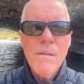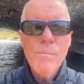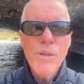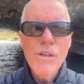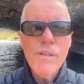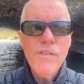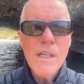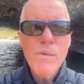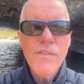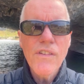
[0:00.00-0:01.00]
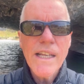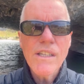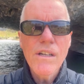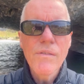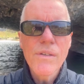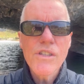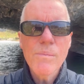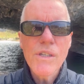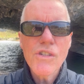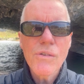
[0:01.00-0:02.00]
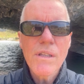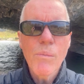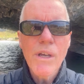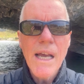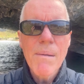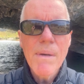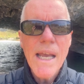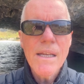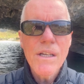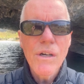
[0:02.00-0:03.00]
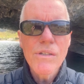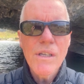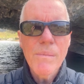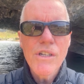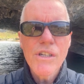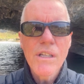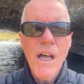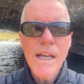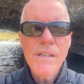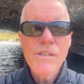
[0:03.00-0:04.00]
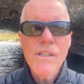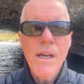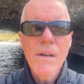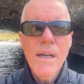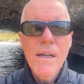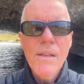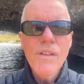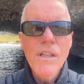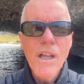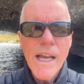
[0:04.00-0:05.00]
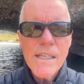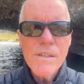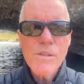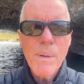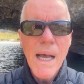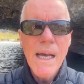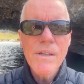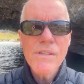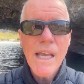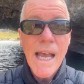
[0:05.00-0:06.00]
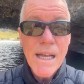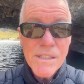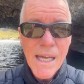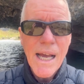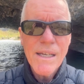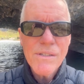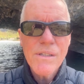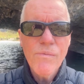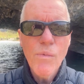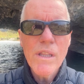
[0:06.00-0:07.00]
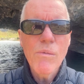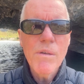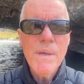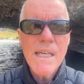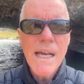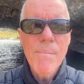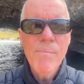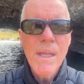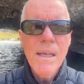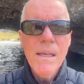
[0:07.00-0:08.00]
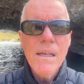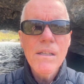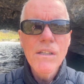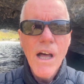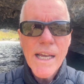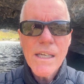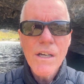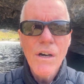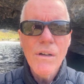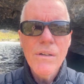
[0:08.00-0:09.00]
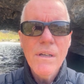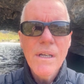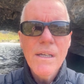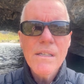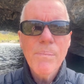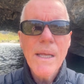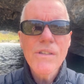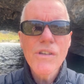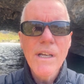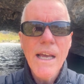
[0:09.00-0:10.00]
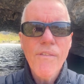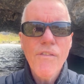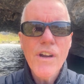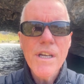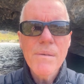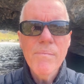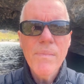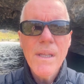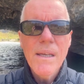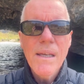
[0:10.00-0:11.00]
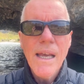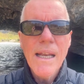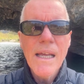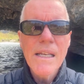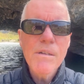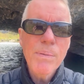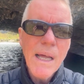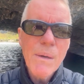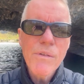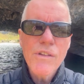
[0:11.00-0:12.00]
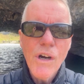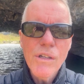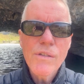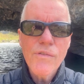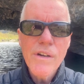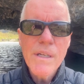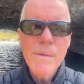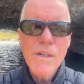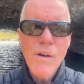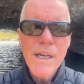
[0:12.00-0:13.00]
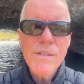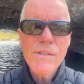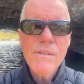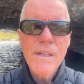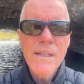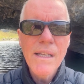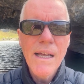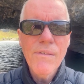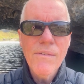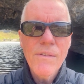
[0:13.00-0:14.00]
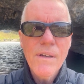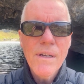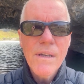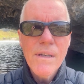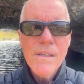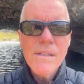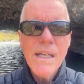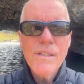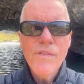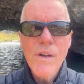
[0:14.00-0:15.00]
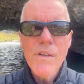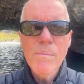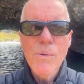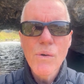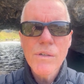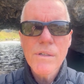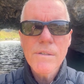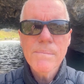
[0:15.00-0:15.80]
beautifully reflected on this mystery that we are made in God's image and likeness. So the likeness part is our task. Whether we become like God depends on our freedom and our interplay with God's freedom and grace and love. So that's very important.